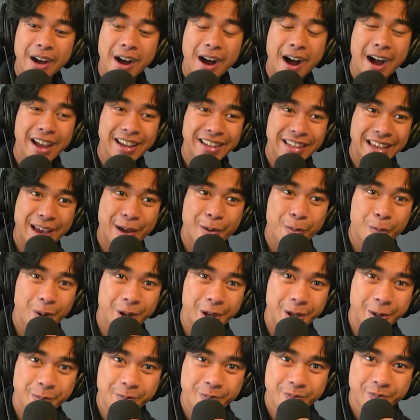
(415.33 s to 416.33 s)
I can't
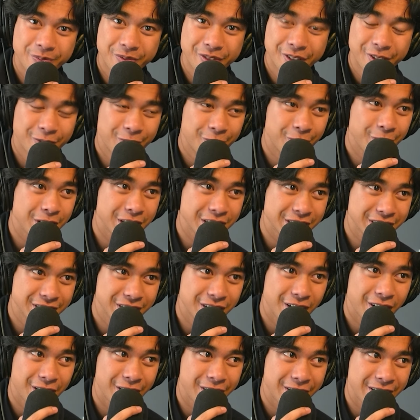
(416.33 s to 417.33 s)
wait for this
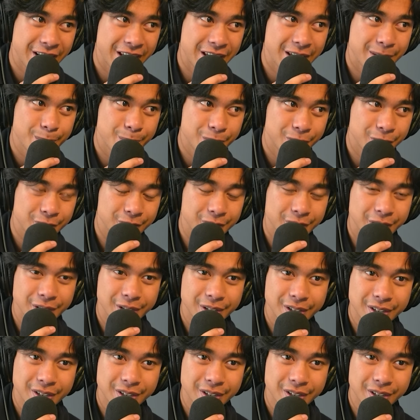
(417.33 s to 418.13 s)
goddamn movie.